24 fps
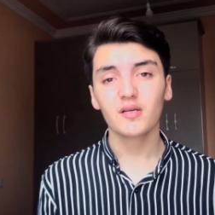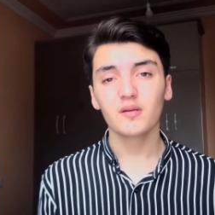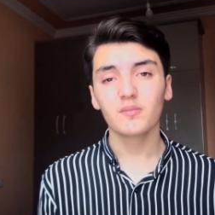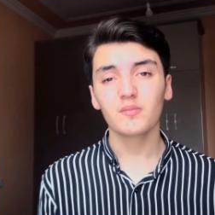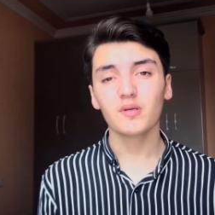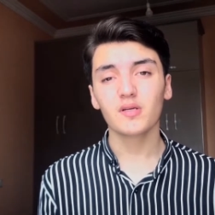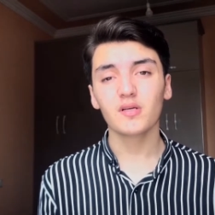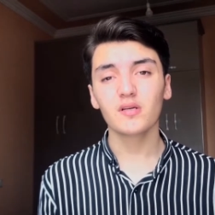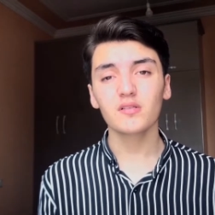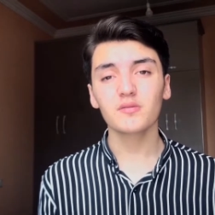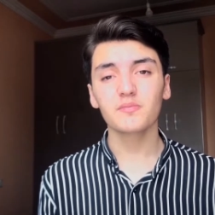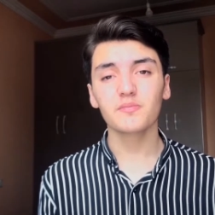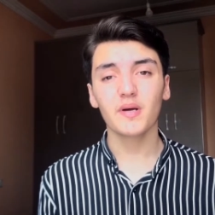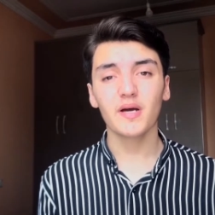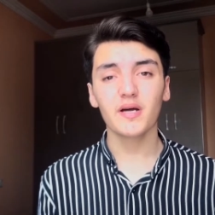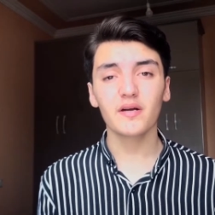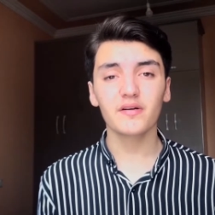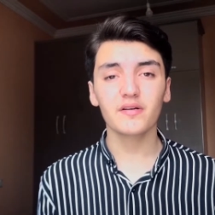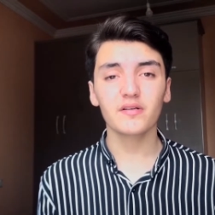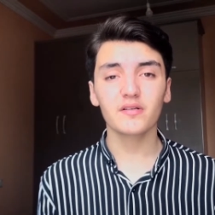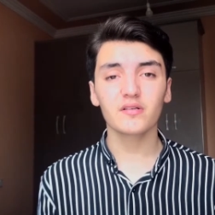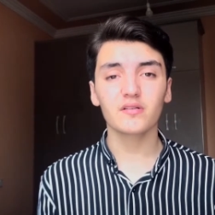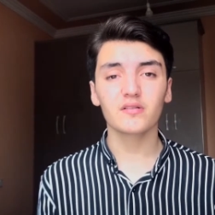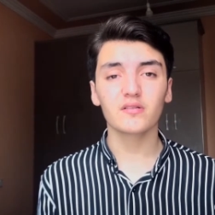because
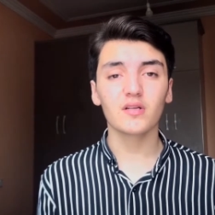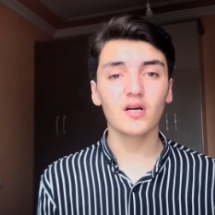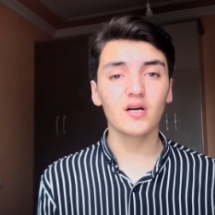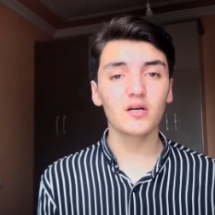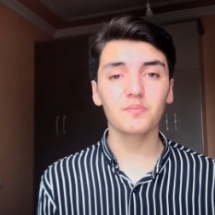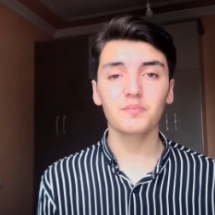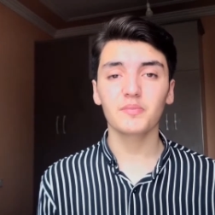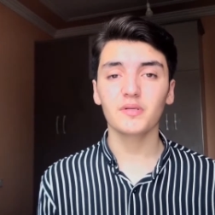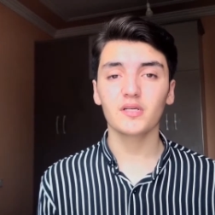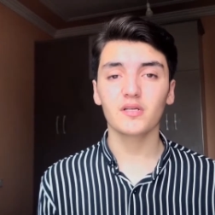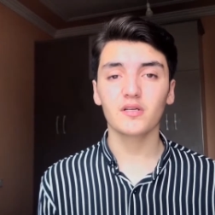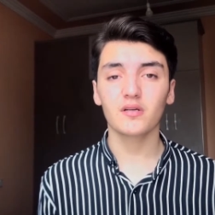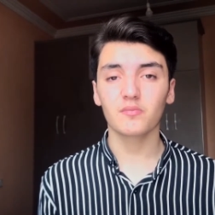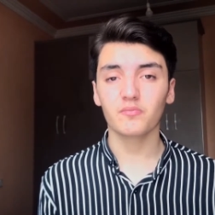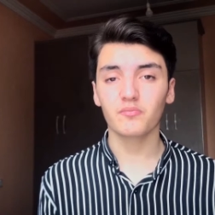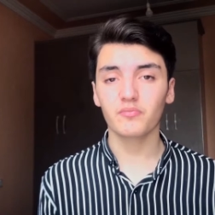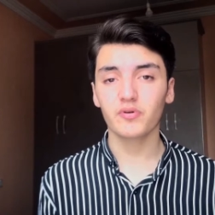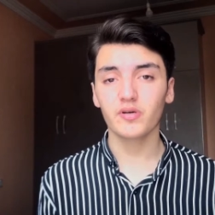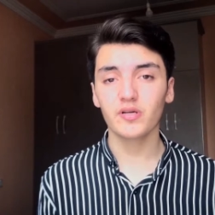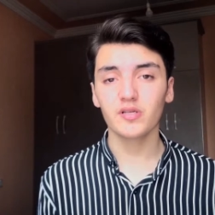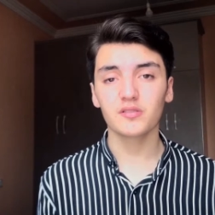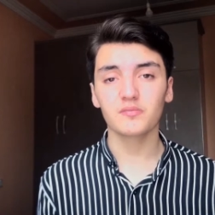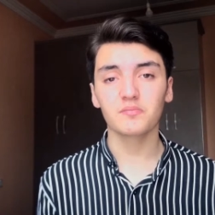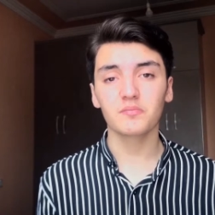matter could not be
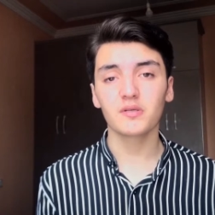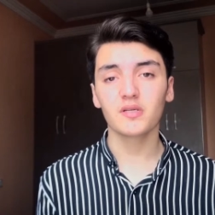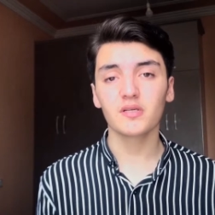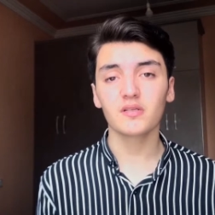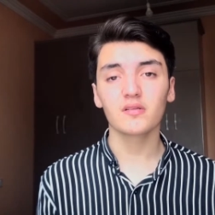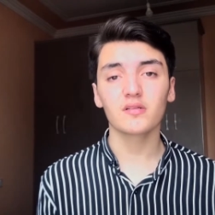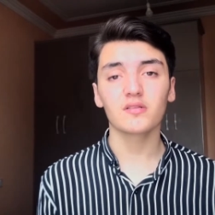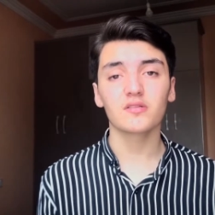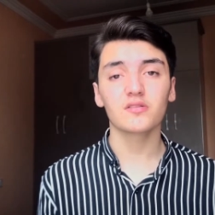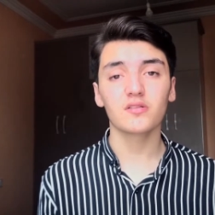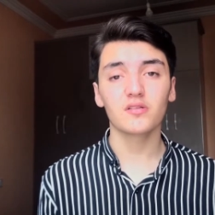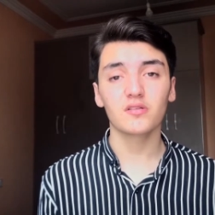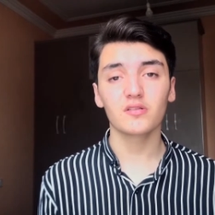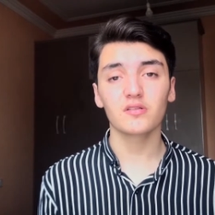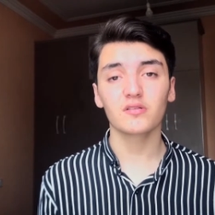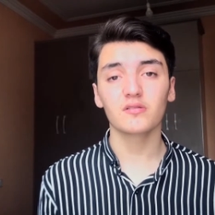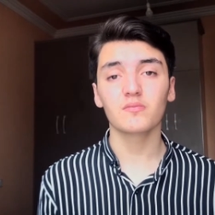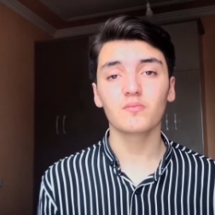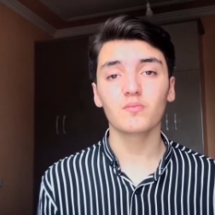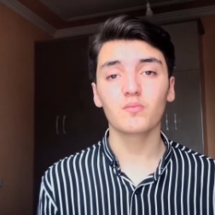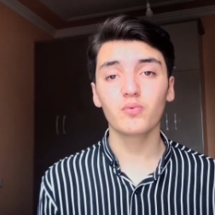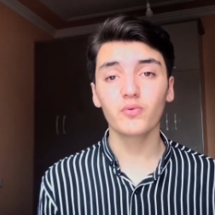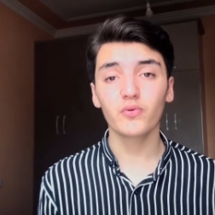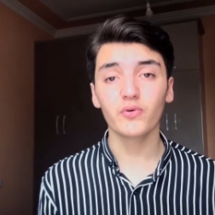compressed beyond a
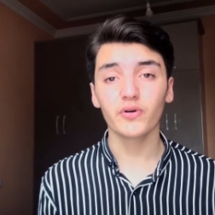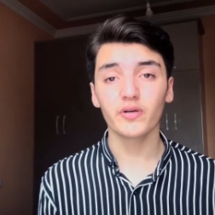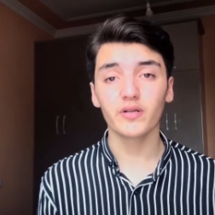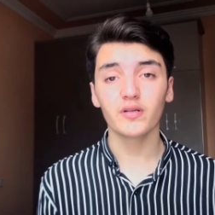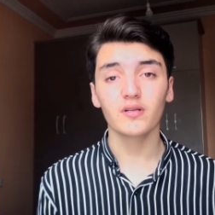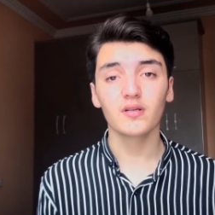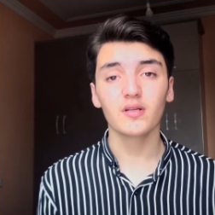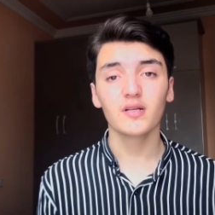certain point.